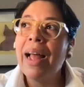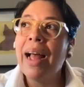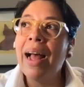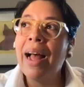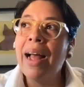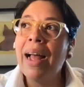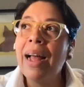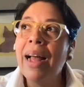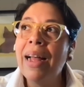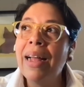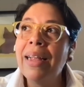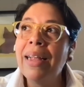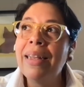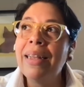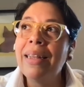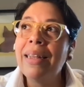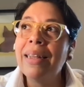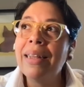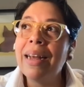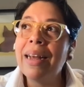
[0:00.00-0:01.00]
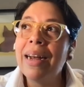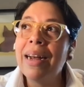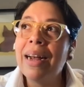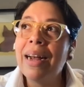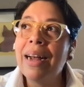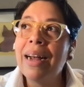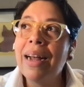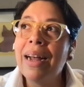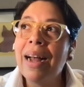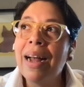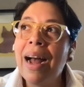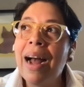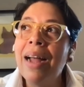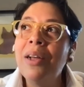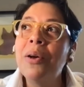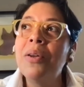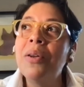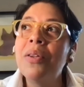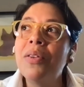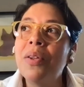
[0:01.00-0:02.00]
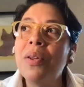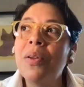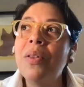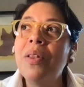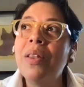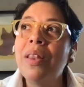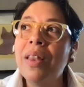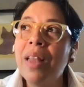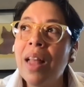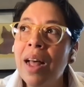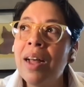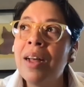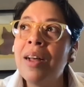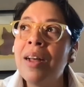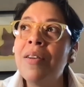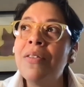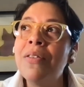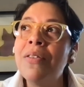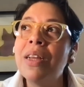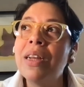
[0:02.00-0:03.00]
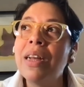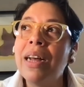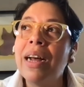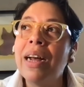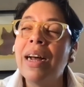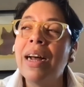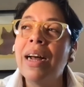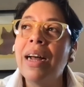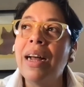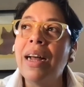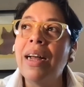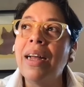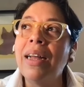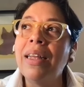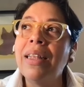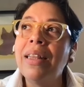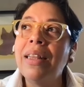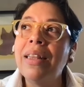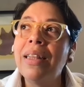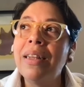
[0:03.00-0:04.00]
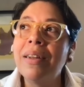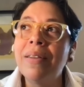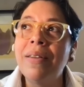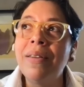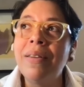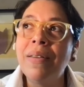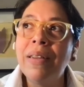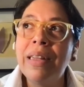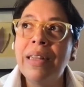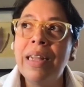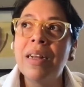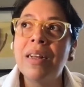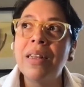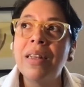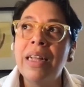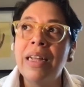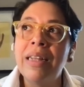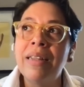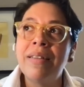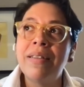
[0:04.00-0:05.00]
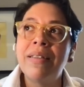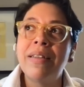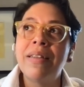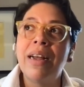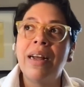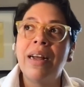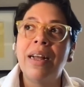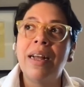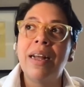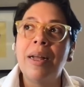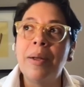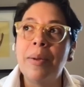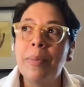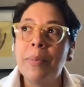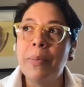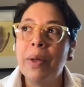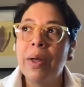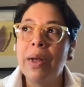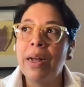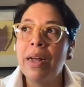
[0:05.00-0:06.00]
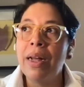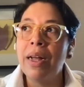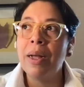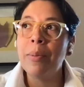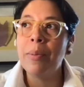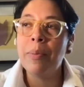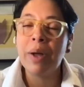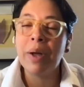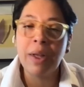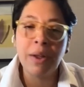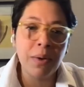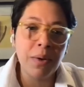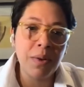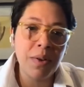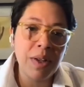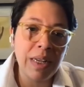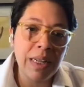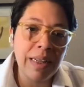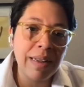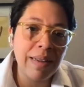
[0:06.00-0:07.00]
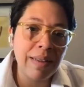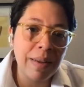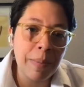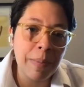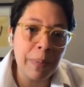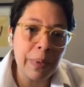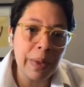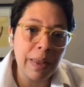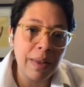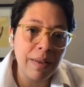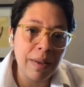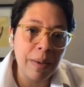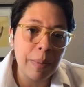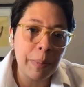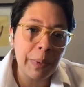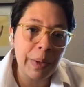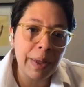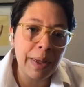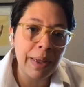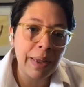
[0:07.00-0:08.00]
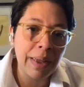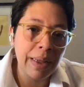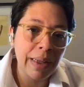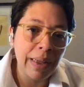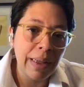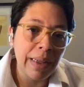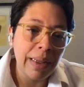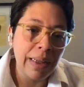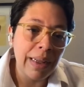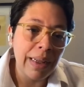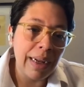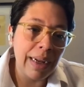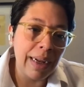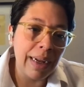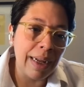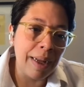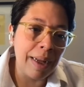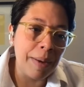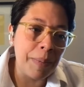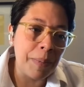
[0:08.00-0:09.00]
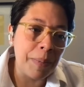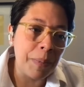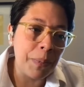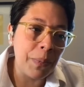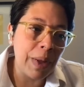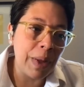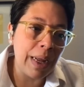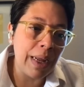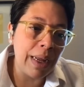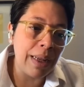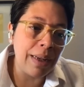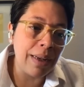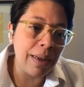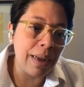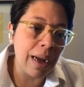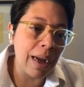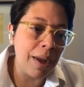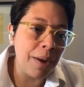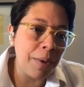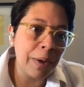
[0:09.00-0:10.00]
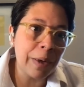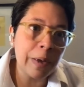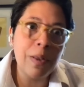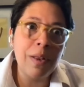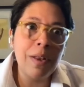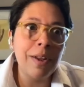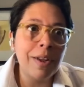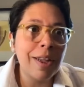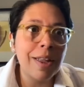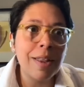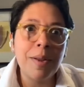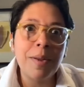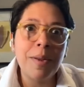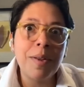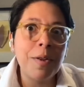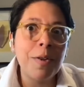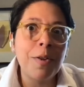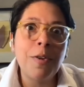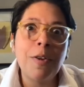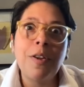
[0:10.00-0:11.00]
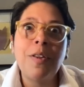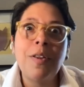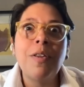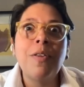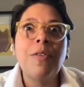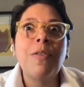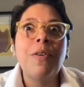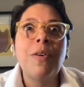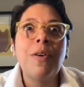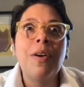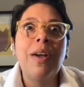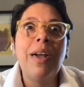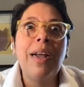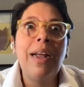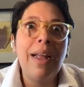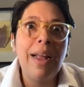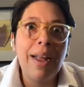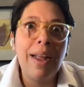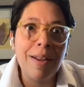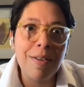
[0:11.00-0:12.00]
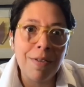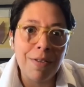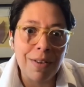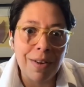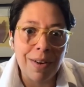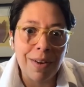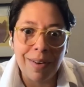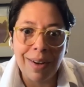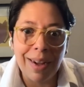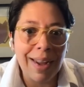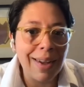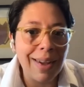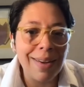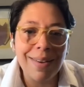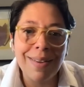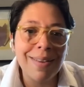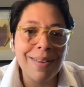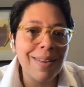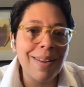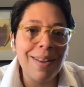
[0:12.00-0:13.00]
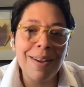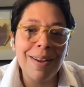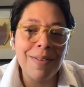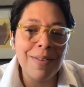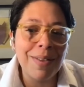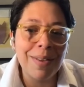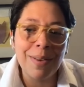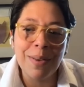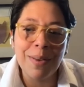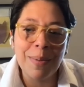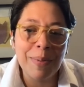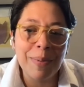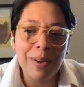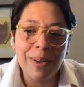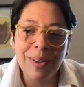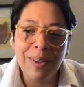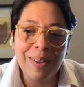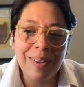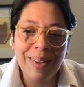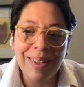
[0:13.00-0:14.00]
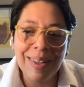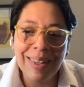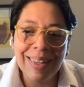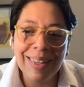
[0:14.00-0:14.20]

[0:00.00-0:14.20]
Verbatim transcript: and uh, I also loved uh, Little Nicholas um, uh, by Goscinny and Sempé. Um, and I could look at those illustrations forever. I just love those books.